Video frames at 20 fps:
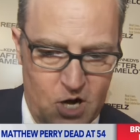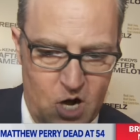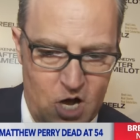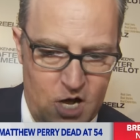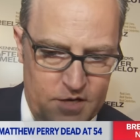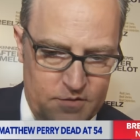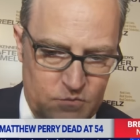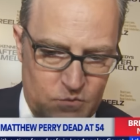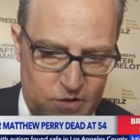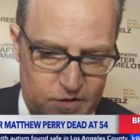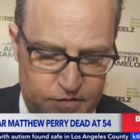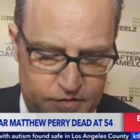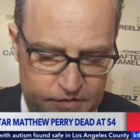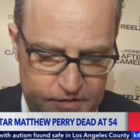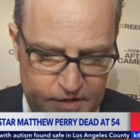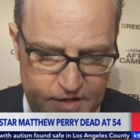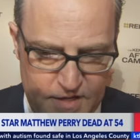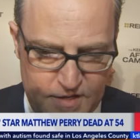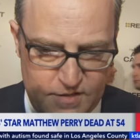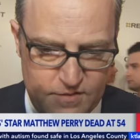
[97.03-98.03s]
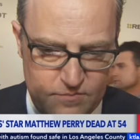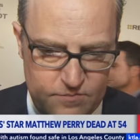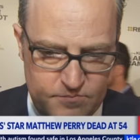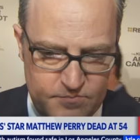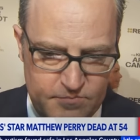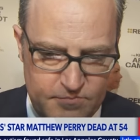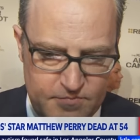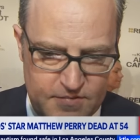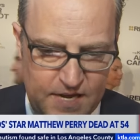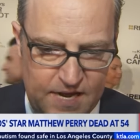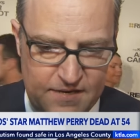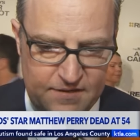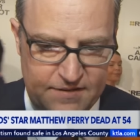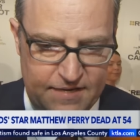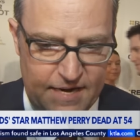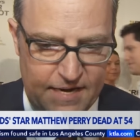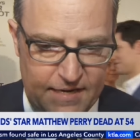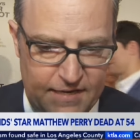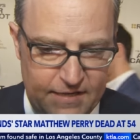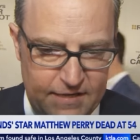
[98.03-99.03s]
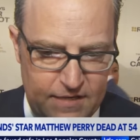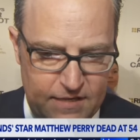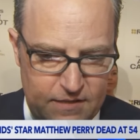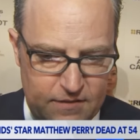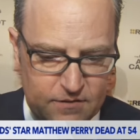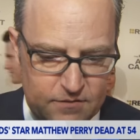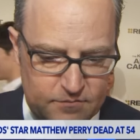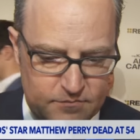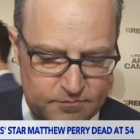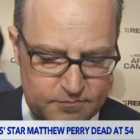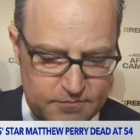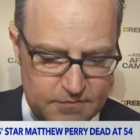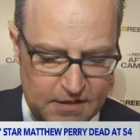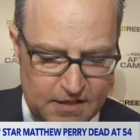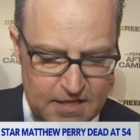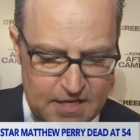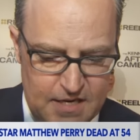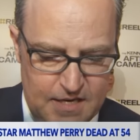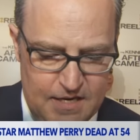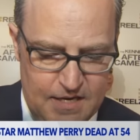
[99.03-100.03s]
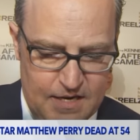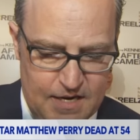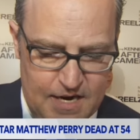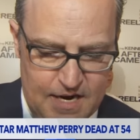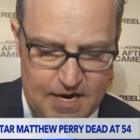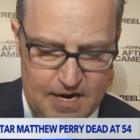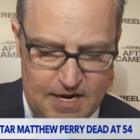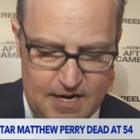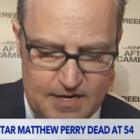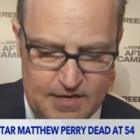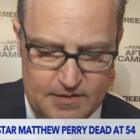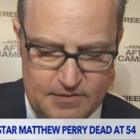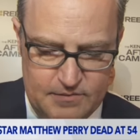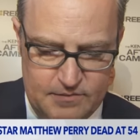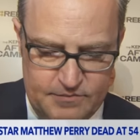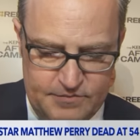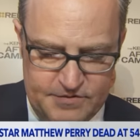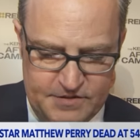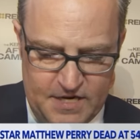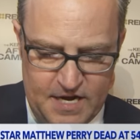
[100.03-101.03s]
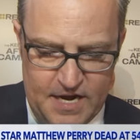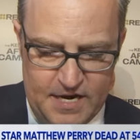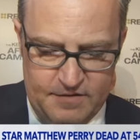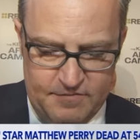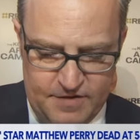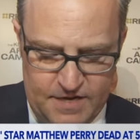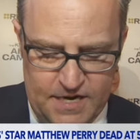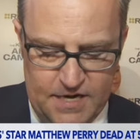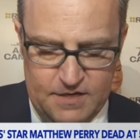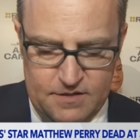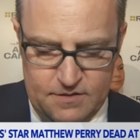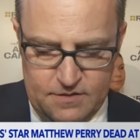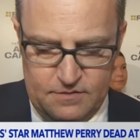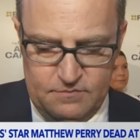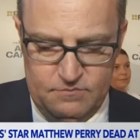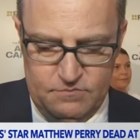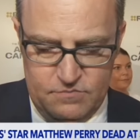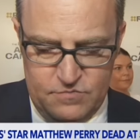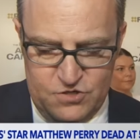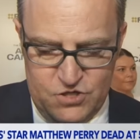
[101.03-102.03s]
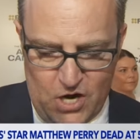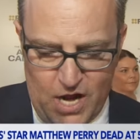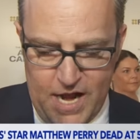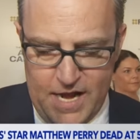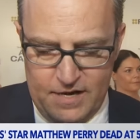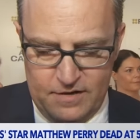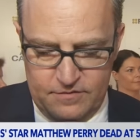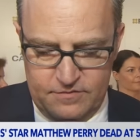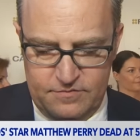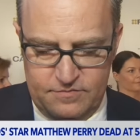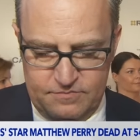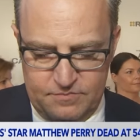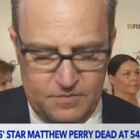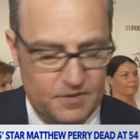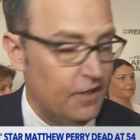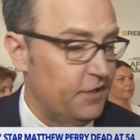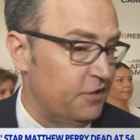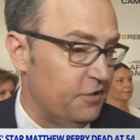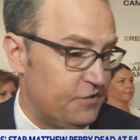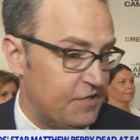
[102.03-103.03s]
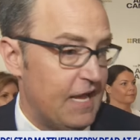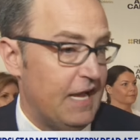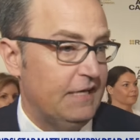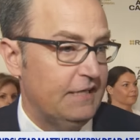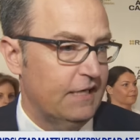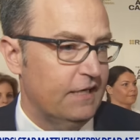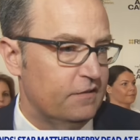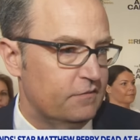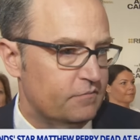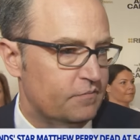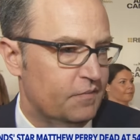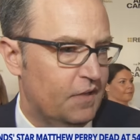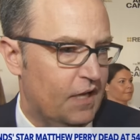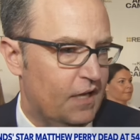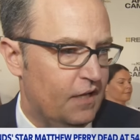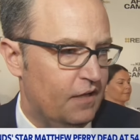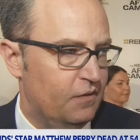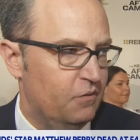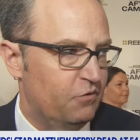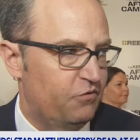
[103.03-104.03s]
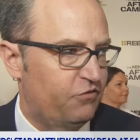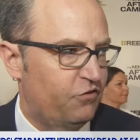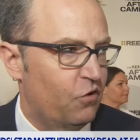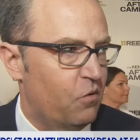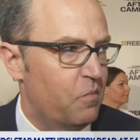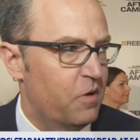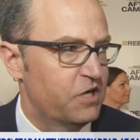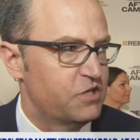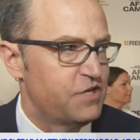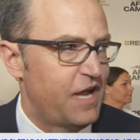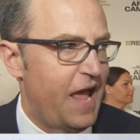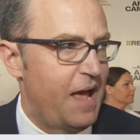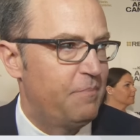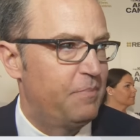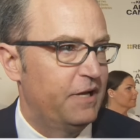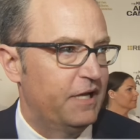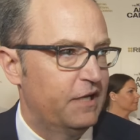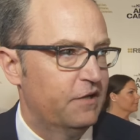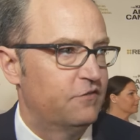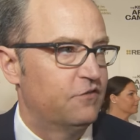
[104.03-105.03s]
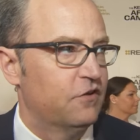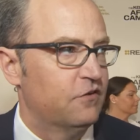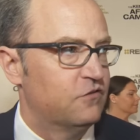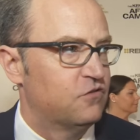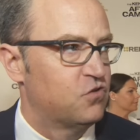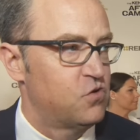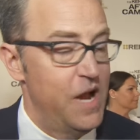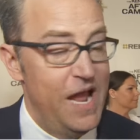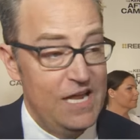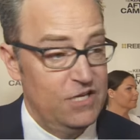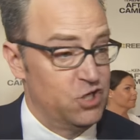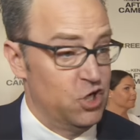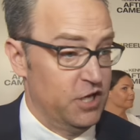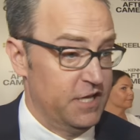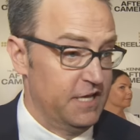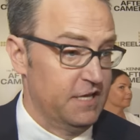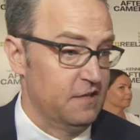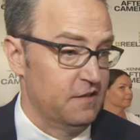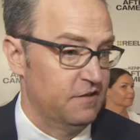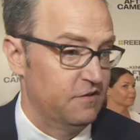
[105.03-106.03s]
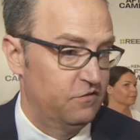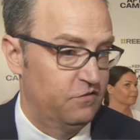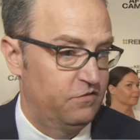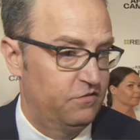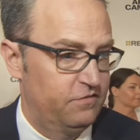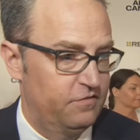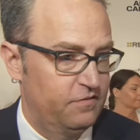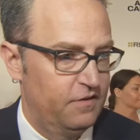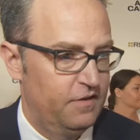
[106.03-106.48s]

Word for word: in uh, depicting the Kennedy clan, and he was there with a sober minder by his side, somebody to make sure that he did not stray or fall prey to